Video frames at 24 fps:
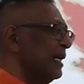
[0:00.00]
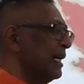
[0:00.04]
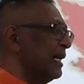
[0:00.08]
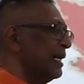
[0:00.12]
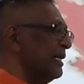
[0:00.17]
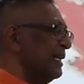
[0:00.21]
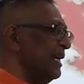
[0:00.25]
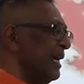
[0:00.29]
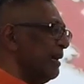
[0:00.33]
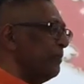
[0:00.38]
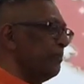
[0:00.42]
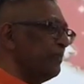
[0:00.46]

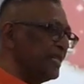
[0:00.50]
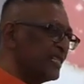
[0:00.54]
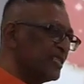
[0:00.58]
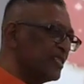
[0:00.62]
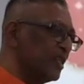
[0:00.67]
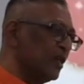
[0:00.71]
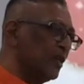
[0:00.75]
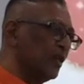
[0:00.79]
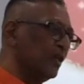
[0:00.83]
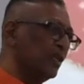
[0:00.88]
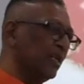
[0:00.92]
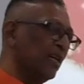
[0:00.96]
an
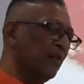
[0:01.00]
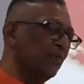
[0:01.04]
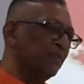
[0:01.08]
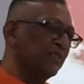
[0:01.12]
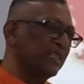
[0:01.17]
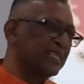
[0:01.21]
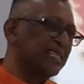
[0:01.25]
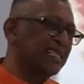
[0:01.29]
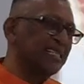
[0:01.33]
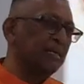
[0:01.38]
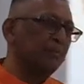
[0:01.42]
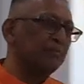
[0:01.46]
episode of
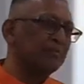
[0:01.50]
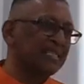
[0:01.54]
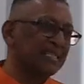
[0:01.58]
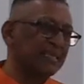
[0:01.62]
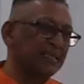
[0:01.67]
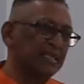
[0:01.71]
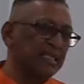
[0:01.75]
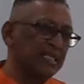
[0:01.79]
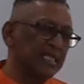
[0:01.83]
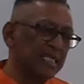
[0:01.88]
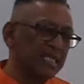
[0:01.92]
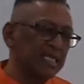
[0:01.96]
The
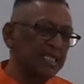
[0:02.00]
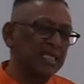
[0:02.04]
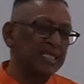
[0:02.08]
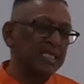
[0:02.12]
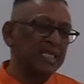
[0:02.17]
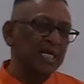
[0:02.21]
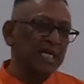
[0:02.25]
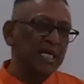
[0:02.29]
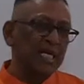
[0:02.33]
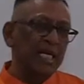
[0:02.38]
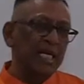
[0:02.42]
Simpsons